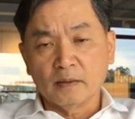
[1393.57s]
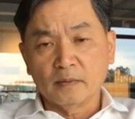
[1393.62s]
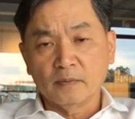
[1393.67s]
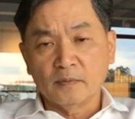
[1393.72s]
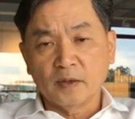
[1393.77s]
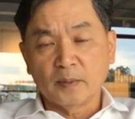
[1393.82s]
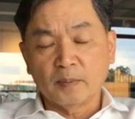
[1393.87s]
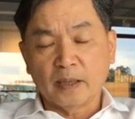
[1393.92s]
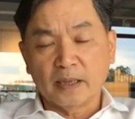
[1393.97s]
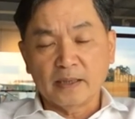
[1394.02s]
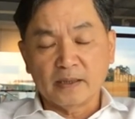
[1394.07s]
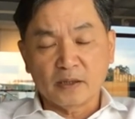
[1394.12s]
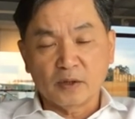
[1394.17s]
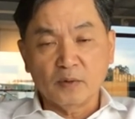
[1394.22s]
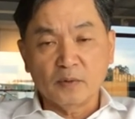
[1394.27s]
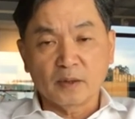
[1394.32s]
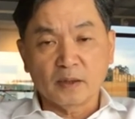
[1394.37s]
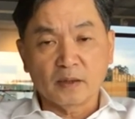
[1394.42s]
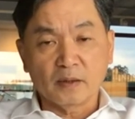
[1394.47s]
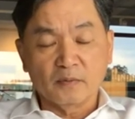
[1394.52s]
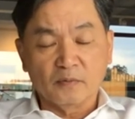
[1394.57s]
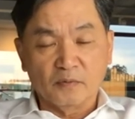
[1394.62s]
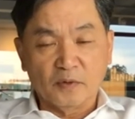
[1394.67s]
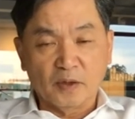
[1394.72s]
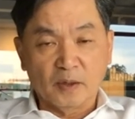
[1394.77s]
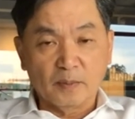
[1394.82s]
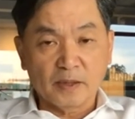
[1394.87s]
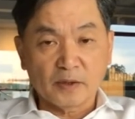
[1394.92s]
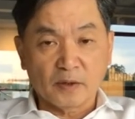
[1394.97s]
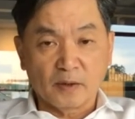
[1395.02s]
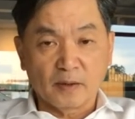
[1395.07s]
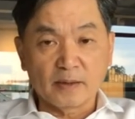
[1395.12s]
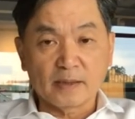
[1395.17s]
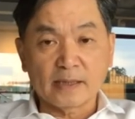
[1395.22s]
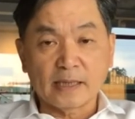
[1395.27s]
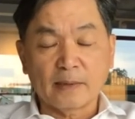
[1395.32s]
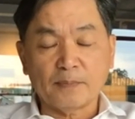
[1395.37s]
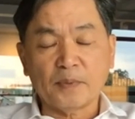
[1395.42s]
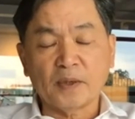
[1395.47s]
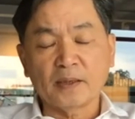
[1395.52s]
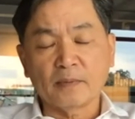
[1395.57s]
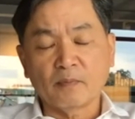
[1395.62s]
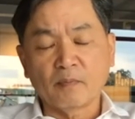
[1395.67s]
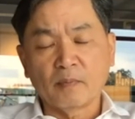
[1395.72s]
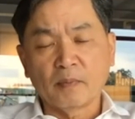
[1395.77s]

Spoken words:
whereby it's still very much concept.